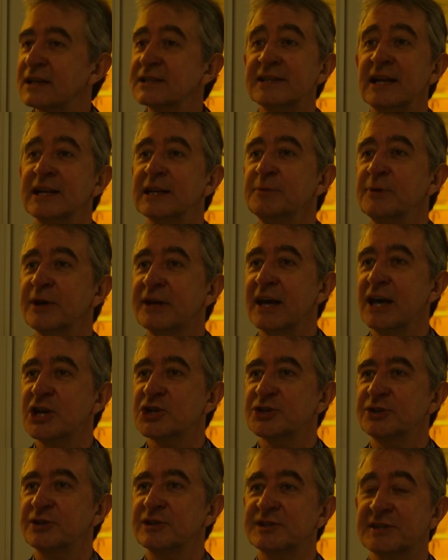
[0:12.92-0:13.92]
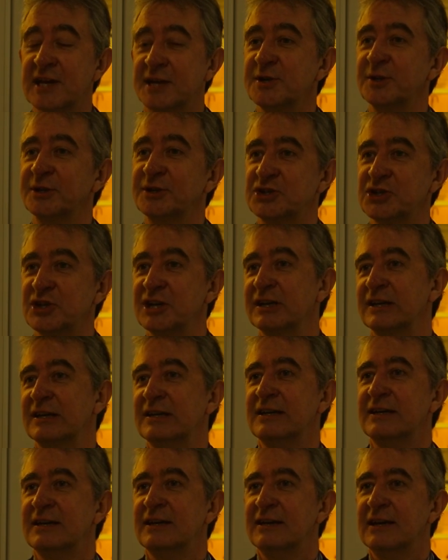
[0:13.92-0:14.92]
telecommunications, technology.
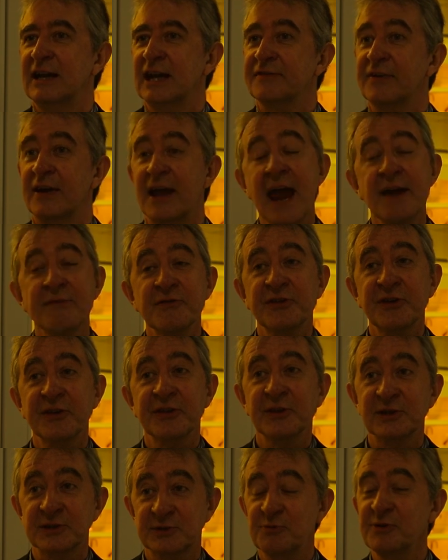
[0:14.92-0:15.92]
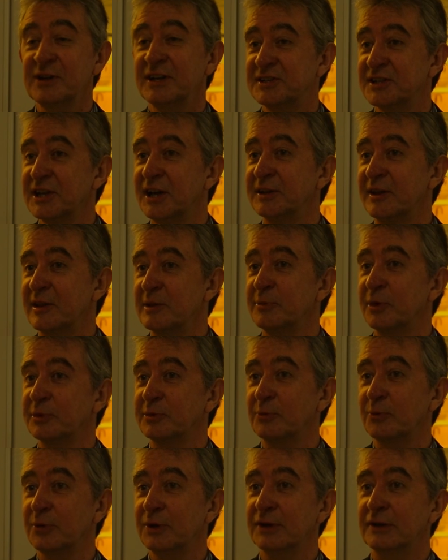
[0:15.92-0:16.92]
In fact, everything that's really done in the
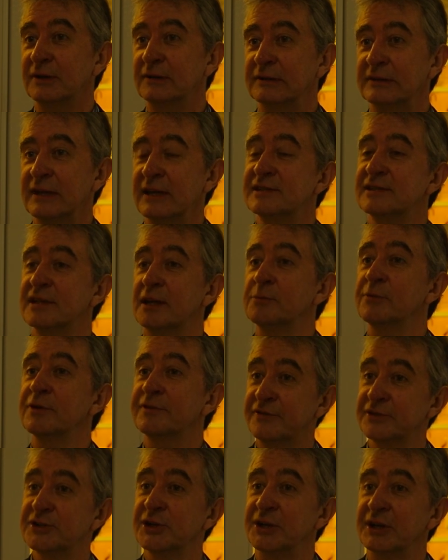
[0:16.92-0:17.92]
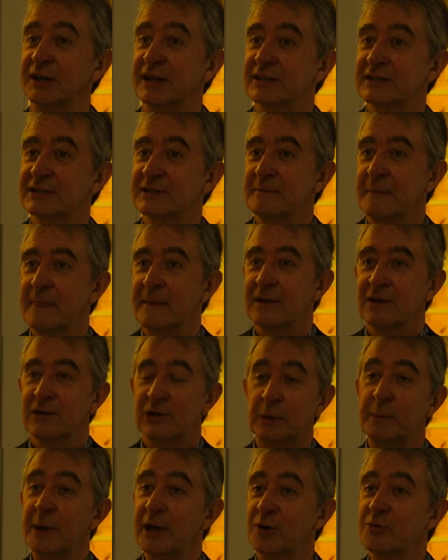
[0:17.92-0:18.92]
modern world is done with photonics.
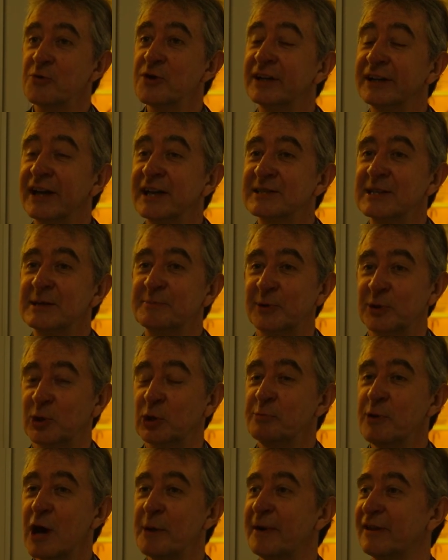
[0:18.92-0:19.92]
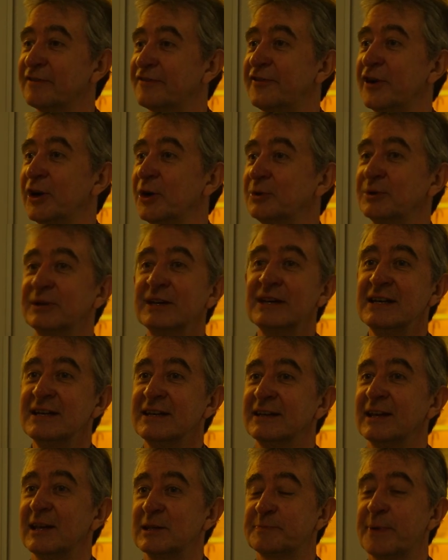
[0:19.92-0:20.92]
You may not realize it, but your mobile phone
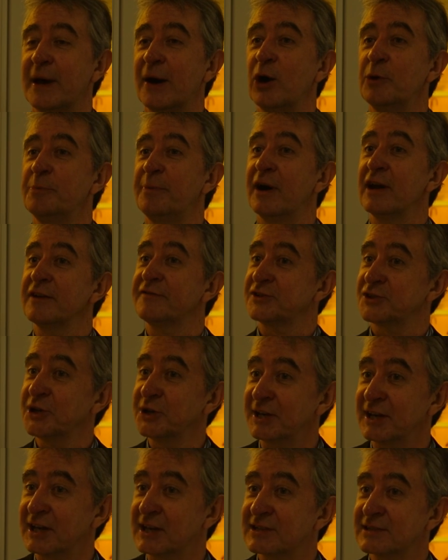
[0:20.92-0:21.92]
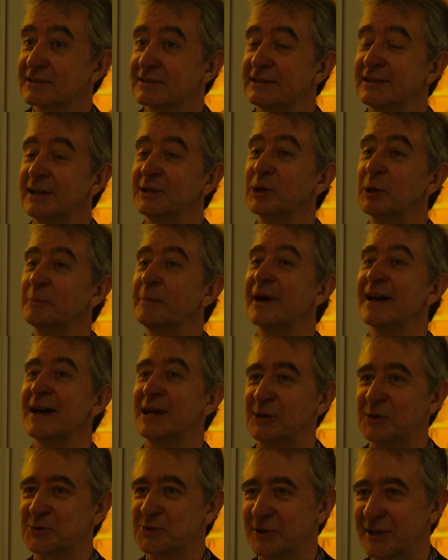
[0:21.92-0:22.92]
is powered by photonics and not by
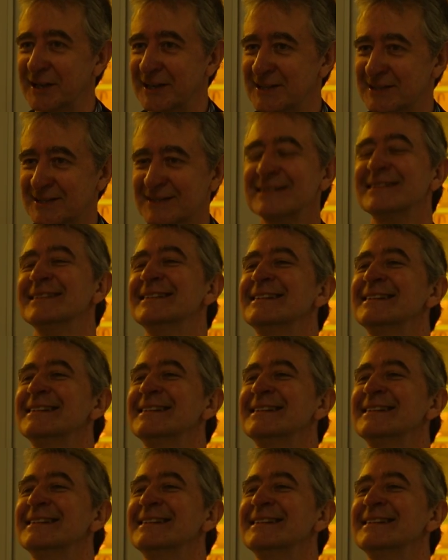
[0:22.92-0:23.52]
electronics.